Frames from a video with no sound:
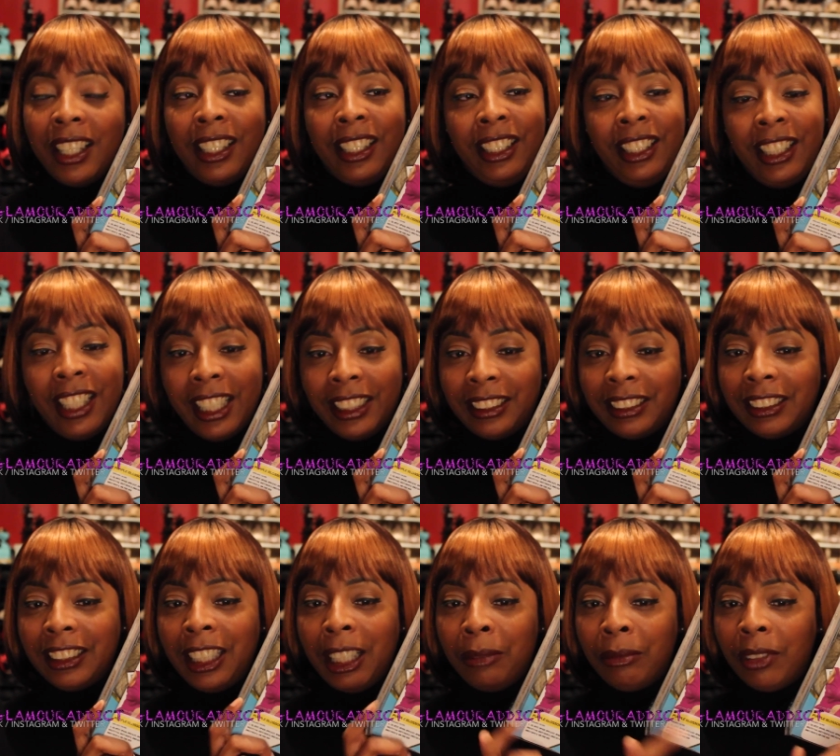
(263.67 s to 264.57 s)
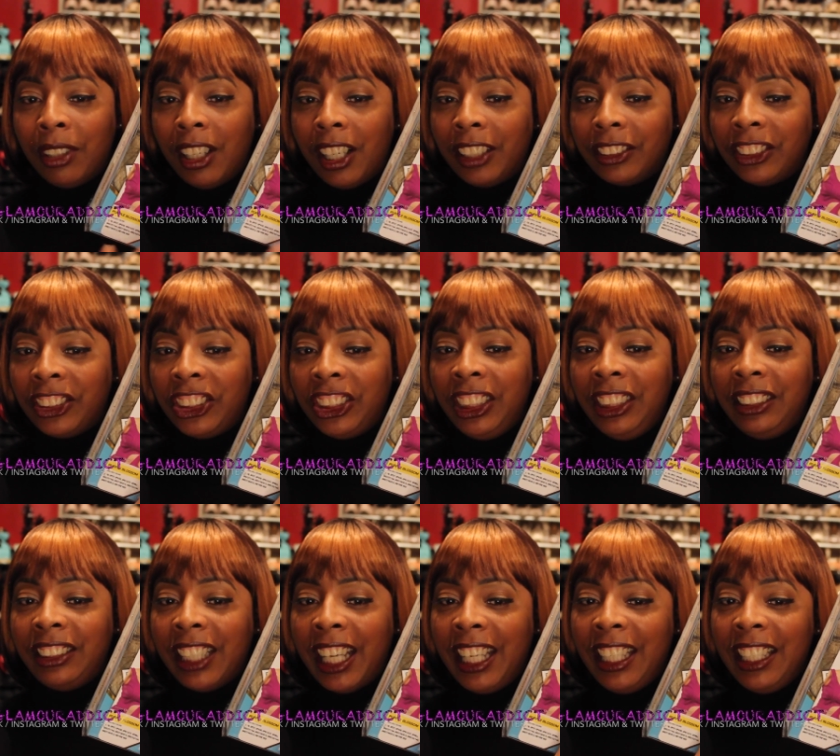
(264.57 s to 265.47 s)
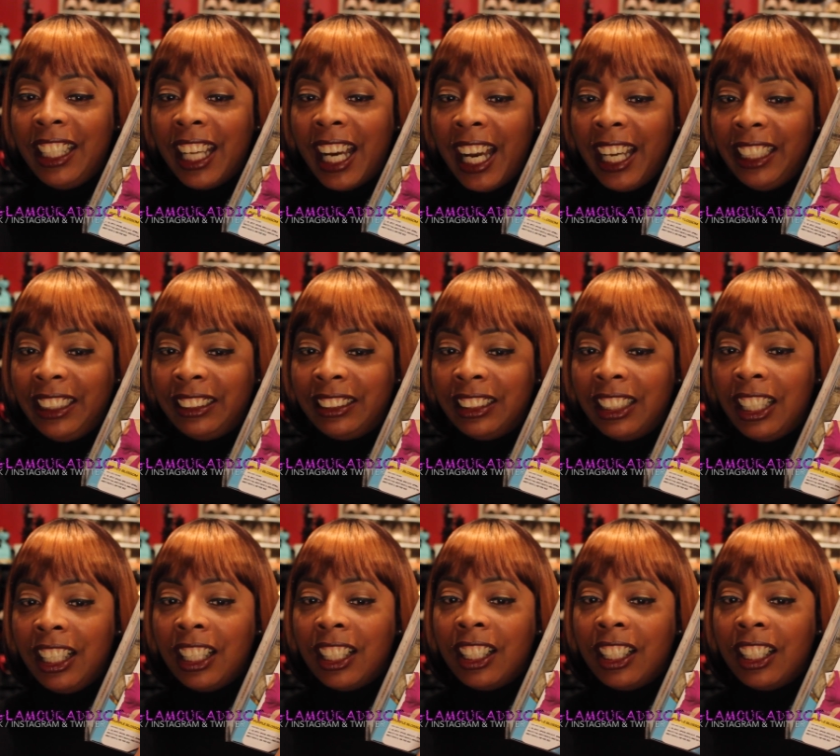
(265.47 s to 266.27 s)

Yes, Glam Doll. She's a nice